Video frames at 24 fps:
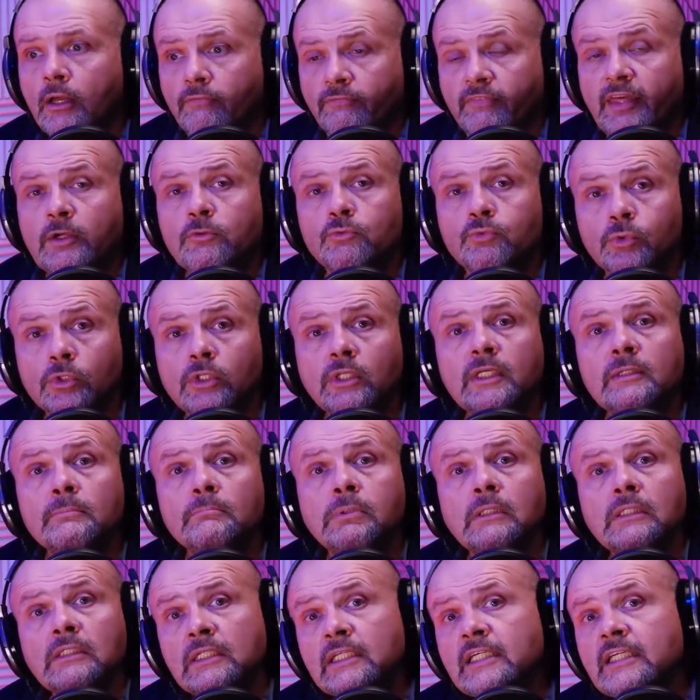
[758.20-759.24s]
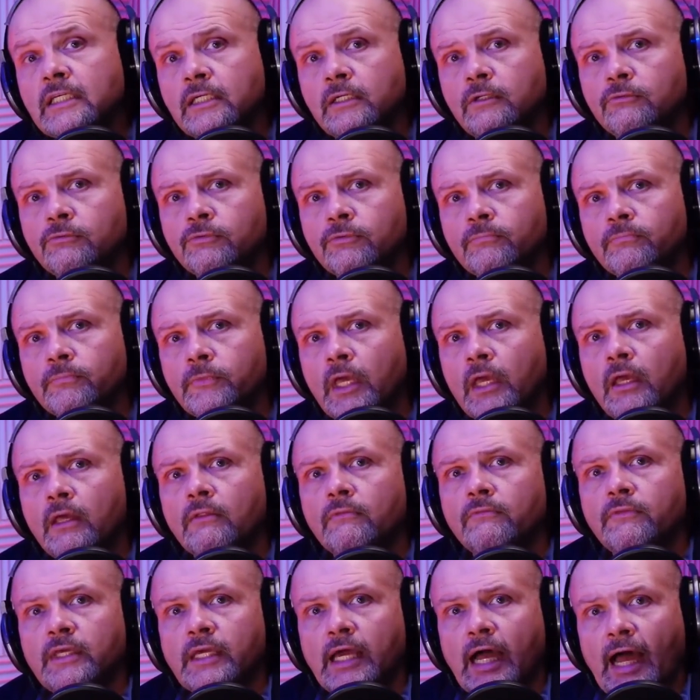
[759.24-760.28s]
they really believe
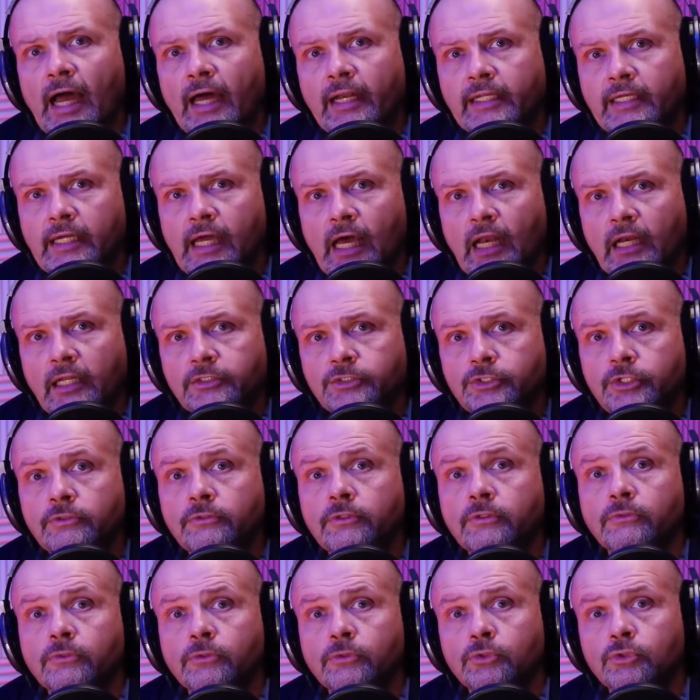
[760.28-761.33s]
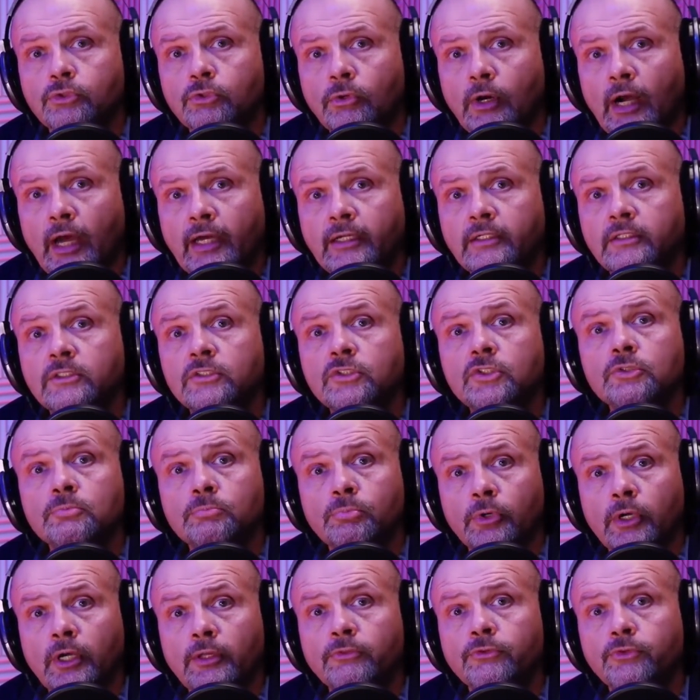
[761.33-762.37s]
the ideology that they're trying to
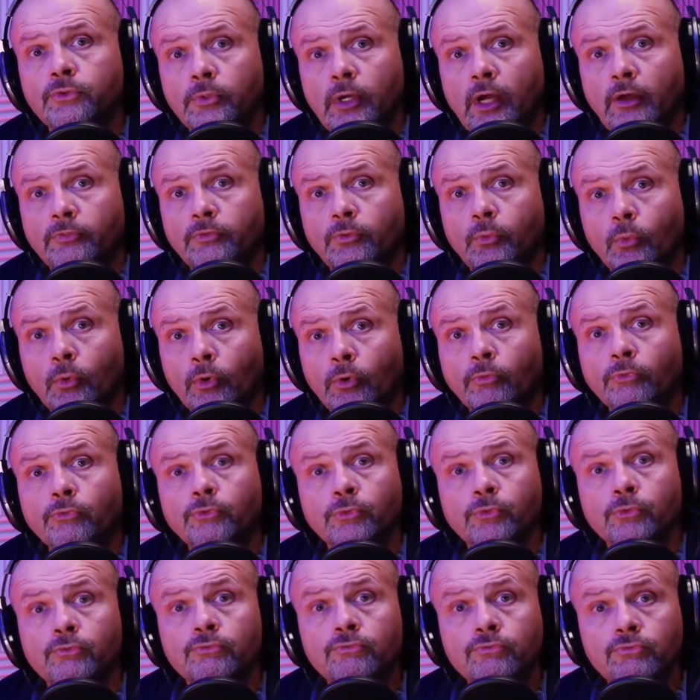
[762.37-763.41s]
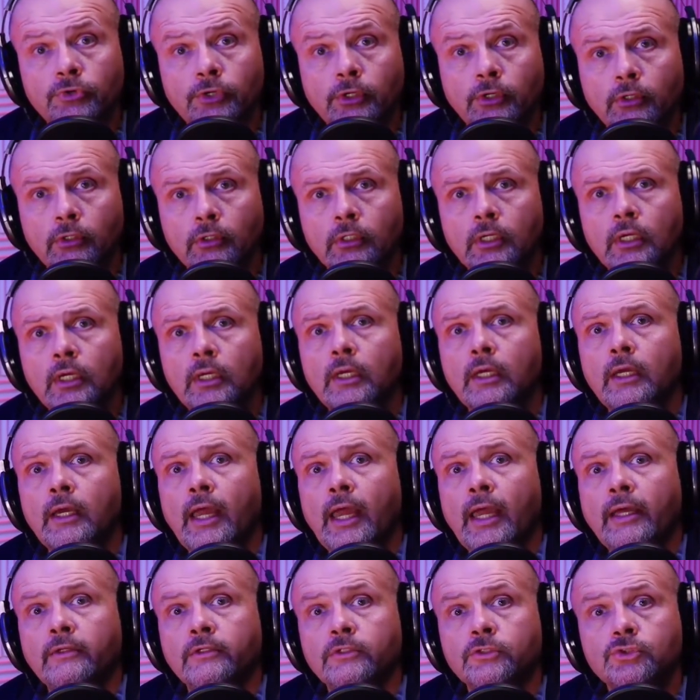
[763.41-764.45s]
spread throughout the world through fear
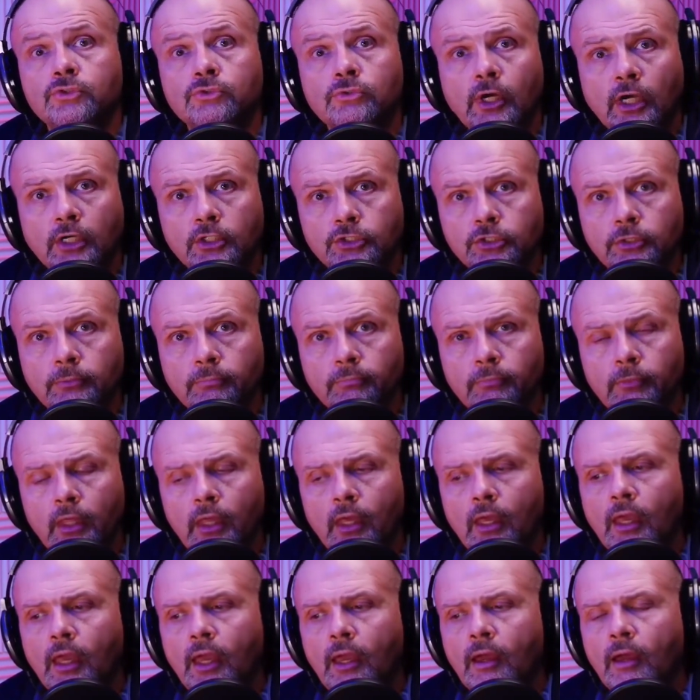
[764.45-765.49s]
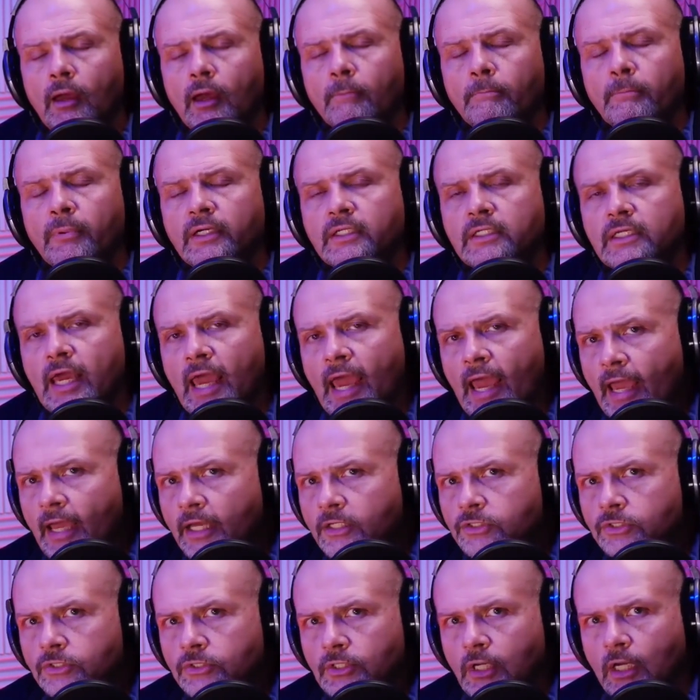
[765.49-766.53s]
and destruction. But
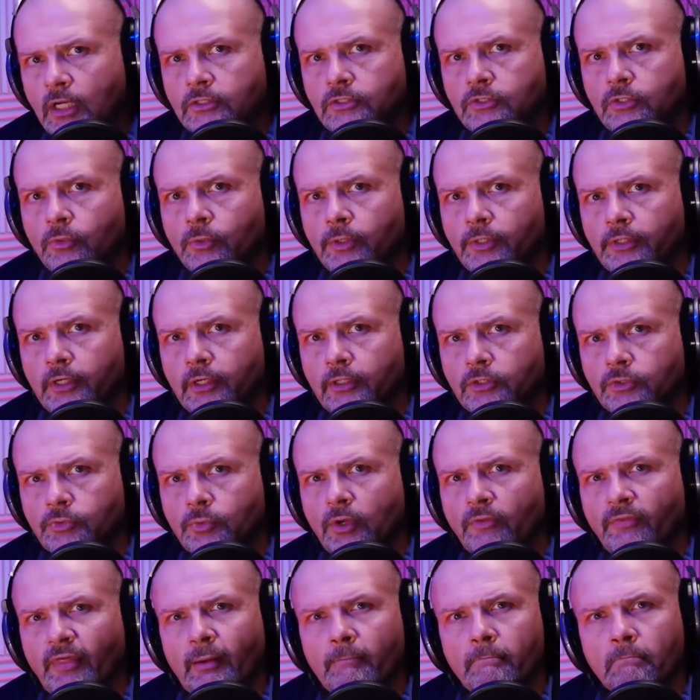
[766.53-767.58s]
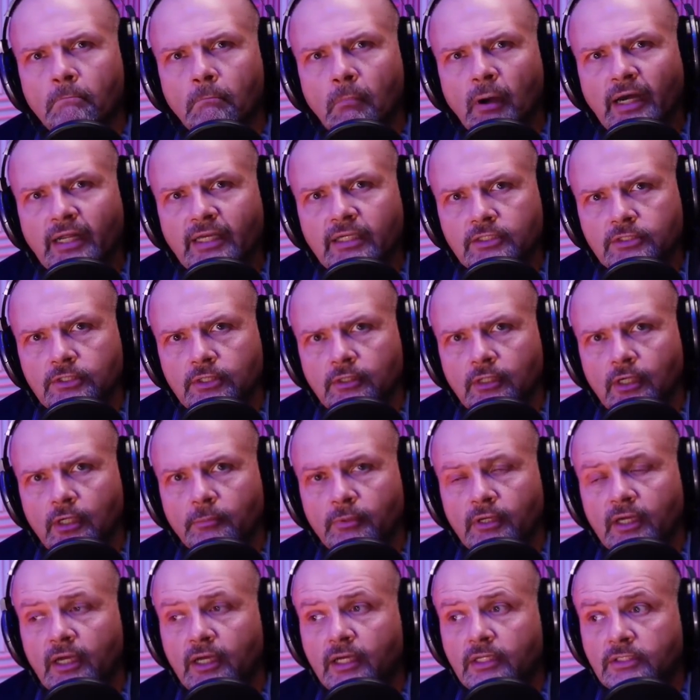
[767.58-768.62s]
cash is also in there as well. That money is in there
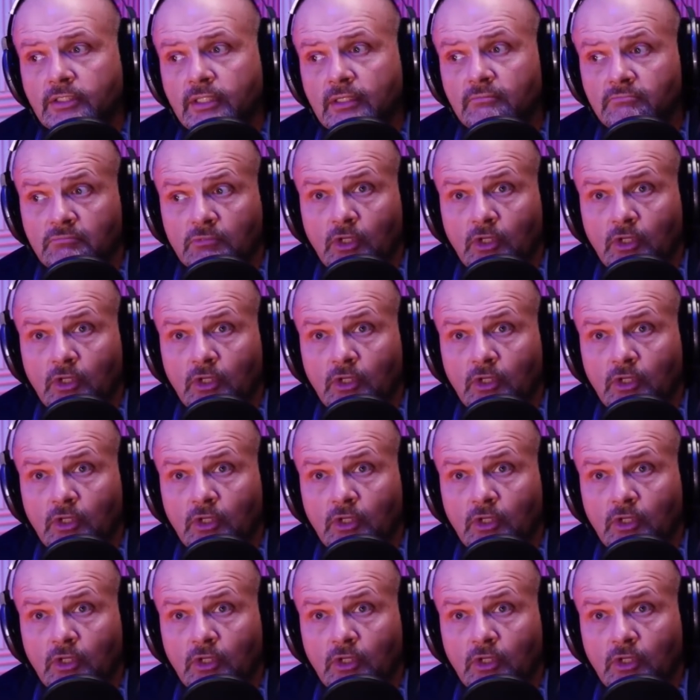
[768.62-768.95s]
because,